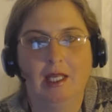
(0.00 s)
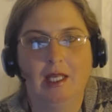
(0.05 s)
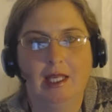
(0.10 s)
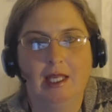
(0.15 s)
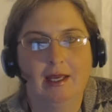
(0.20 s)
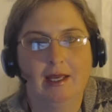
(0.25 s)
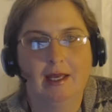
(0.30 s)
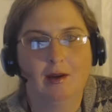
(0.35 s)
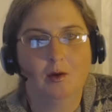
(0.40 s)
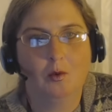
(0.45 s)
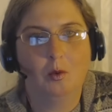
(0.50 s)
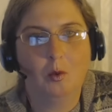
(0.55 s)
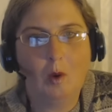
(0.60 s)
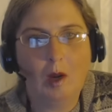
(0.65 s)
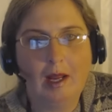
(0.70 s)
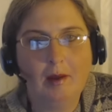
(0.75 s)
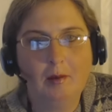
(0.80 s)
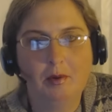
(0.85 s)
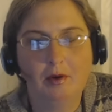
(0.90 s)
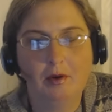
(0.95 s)
but you can't
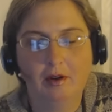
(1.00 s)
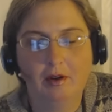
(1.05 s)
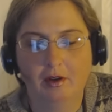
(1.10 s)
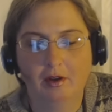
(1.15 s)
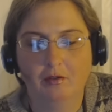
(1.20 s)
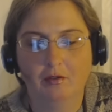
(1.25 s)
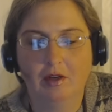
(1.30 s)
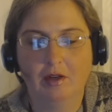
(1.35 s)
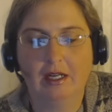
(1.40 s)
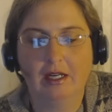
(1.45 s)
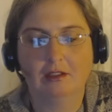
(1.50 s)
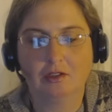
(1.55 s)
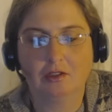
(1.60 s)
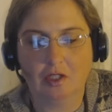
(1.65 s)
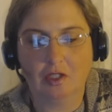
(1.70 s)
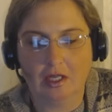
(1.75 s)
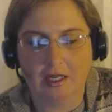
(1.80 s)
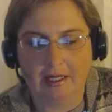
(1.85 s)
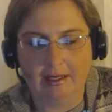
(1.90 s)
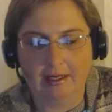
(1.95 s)
quite put your
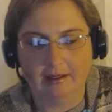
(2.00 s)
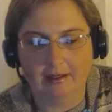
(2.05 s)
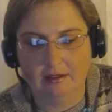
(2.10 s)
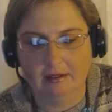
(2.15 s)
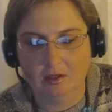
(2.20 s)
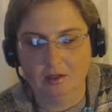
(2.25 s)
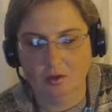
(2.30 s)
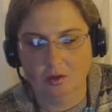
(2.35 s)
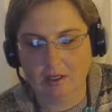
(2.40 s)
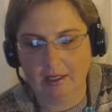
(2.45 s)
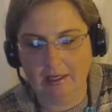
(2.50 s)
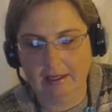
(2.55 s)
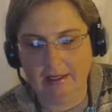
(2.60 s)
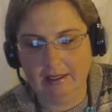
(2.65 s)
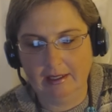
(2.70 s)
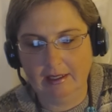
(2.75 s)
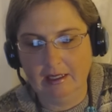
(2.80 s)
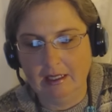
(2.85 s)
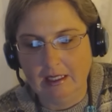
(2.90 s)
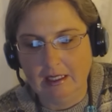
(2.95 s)
fingers on it.
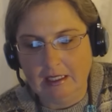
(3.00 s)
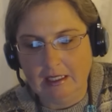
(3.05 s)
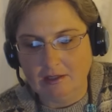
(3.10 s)
Okay?